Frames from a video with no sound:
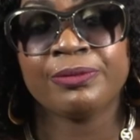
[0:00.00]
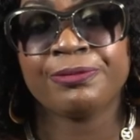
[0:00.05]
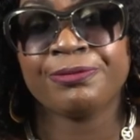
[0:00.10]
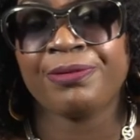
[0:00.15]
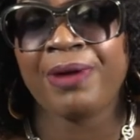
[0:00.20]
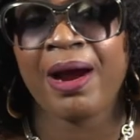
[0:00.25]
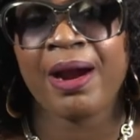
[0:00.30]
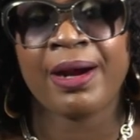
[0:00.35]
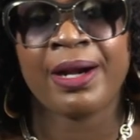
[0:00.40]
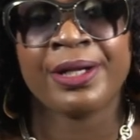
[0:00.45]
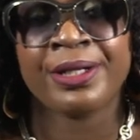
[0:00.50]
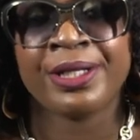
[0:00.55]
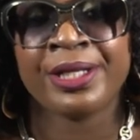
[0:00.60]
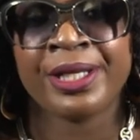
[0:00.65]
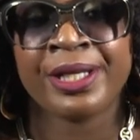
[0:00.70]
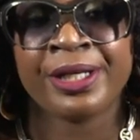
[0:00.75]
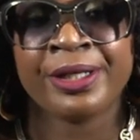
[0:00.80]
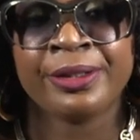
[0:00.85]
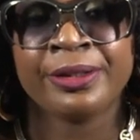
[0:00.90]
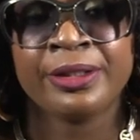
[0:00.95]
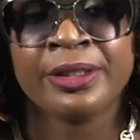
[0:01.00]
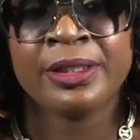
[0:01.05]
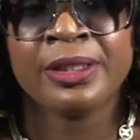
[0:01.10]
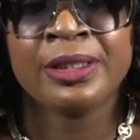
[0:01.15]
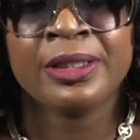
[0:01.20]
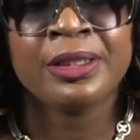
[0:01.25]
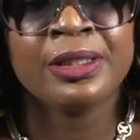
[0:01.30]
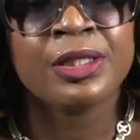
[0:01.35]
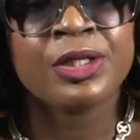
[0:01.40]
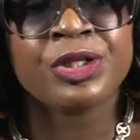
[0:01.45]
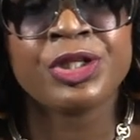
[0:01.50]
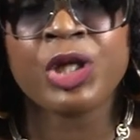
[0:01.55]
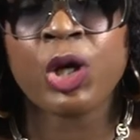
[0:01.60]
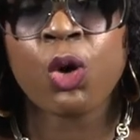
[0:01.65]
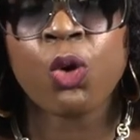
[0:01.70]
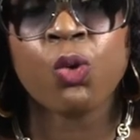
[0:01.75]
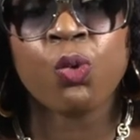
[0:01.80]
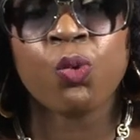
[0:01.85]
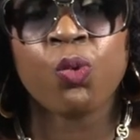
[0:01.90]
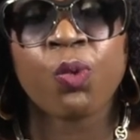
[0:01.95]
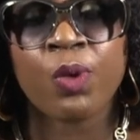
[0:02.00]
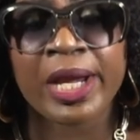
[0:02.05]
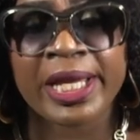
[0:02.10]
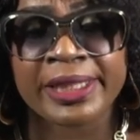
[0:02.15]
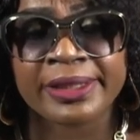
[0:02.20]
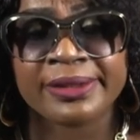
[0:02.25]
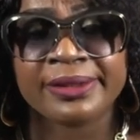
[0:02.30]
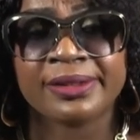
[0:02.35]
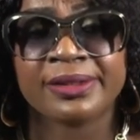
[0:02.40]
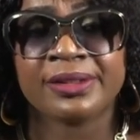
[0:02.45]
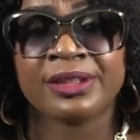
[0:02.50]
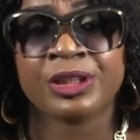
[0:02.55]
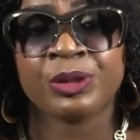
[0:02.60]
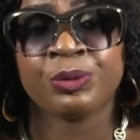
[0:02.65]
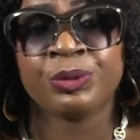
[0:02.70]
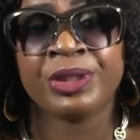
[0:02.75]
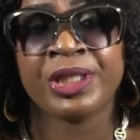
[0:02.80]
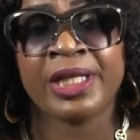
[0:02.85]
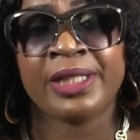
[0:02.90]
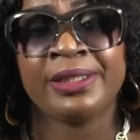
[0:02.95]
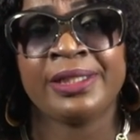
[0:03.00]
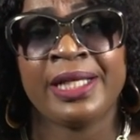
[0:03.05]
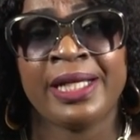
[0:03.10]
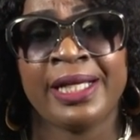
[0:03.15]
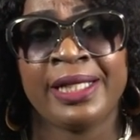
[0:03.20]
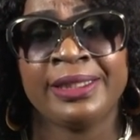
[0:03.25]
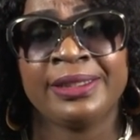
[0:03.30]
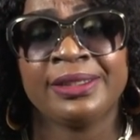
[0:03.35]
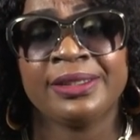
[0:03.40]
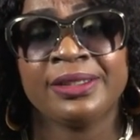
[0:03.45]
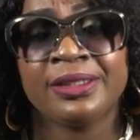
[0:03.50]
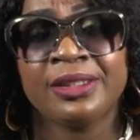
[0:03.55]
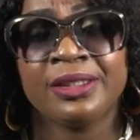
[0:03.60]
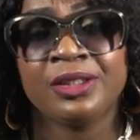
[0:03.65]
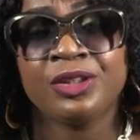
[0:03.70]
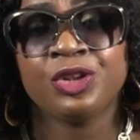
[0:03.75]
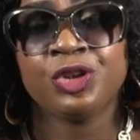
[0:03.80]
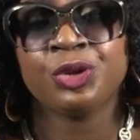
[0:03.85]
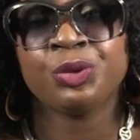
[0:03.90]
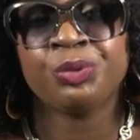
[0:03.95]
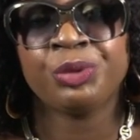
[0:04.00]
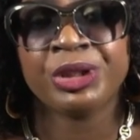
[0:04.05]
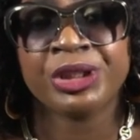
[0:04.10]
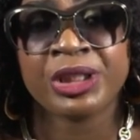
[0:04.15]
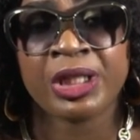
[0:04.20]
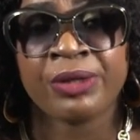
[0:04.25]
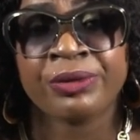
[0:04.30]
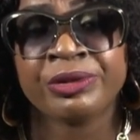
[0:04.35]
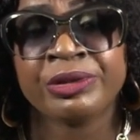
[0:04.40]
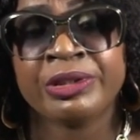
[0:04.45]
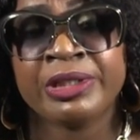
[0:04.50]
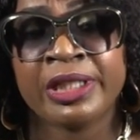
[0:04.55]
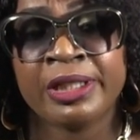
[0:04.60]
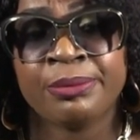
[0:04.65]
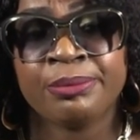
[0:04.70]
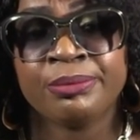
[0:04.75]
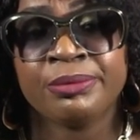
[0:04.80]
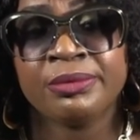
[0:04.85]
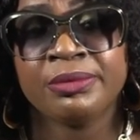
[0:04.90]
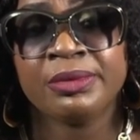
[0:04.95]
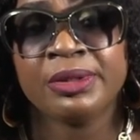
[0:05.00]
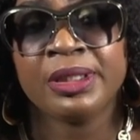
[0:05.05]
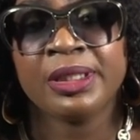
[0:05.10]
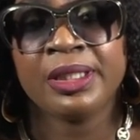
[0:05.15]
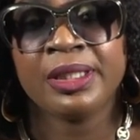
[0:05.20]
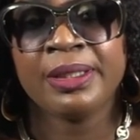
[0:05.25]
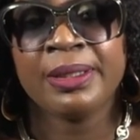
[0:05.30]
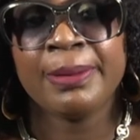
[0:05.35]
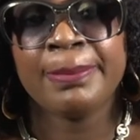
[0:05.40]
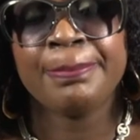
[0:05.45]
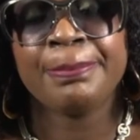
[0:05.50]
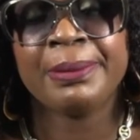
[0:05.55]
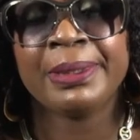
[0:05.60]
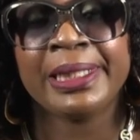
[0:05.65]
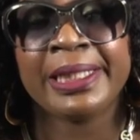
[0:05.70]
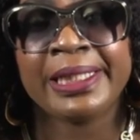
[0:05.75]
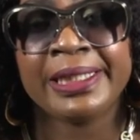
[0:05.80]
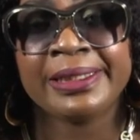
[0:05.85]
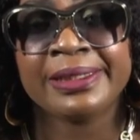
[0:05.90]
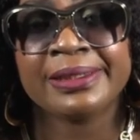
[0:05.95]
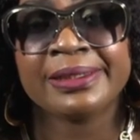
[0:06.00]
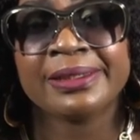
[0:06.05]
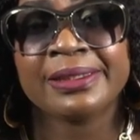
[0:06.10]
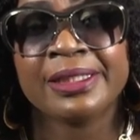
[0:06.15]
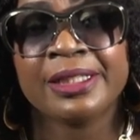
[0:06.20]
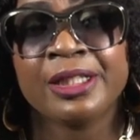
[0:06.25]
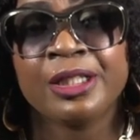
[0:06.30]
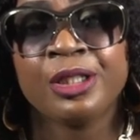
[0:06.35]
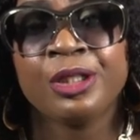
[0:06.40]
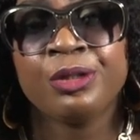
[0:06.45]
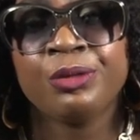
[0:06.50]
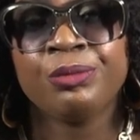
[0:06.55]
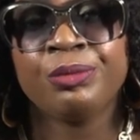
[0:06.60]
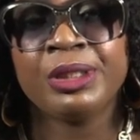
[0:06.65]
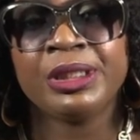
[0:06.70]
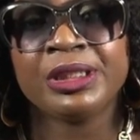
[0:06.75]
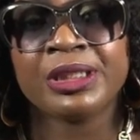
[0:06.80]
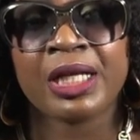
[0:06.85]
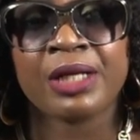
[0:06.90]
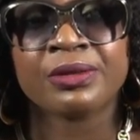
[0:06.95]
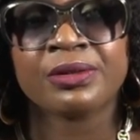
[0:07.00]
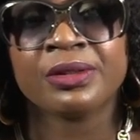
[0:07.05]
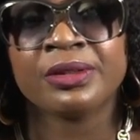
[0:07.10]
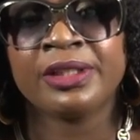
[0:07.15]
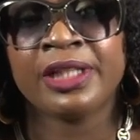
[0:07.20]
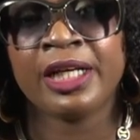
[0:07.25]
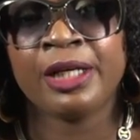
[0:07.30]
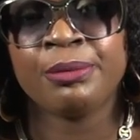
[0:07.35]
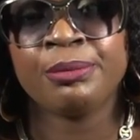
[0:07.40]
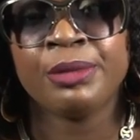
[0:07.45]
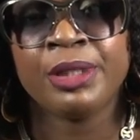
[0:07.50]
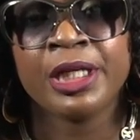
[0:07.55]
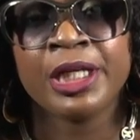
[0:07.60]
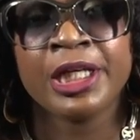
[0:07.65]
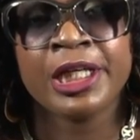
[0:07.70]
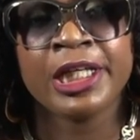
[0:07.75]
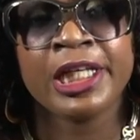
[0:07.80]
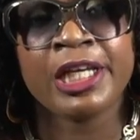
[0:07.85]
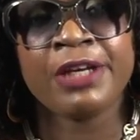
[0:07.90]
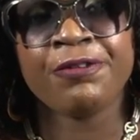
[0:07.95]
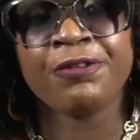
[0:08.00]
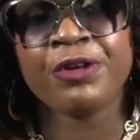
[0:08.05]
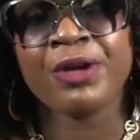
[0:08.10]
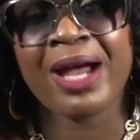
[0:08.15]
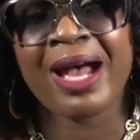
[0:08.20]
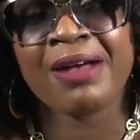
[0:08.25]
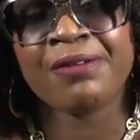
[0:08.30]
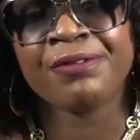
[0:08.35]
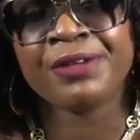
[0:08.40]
far and near. Don't wait till they're dead to reach out to them. Please reach out to them. If you have